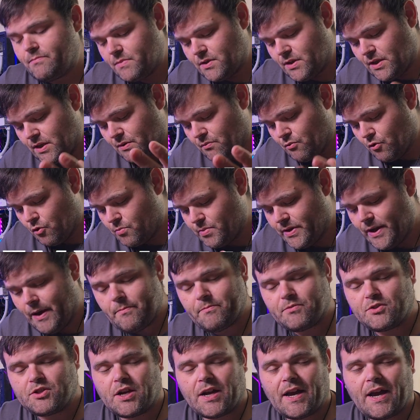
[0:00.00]
the room
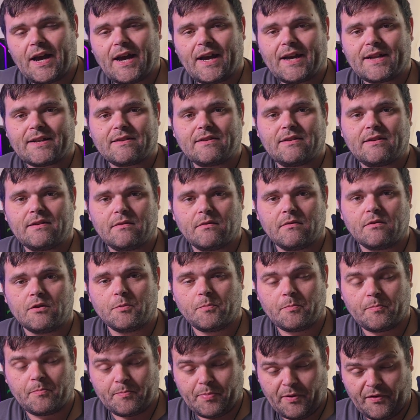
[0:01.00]
temperature at the
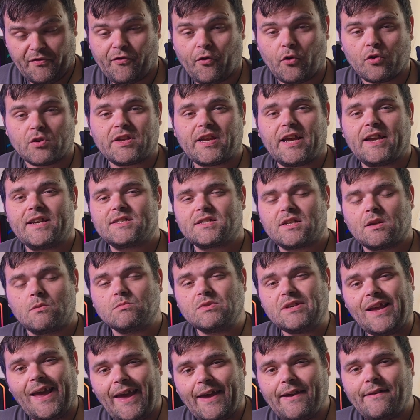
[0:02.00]
before testing
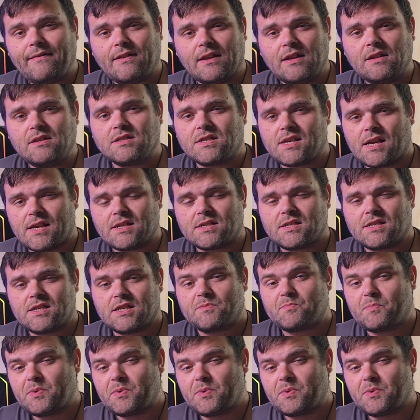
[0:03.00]
was 18 Celsius,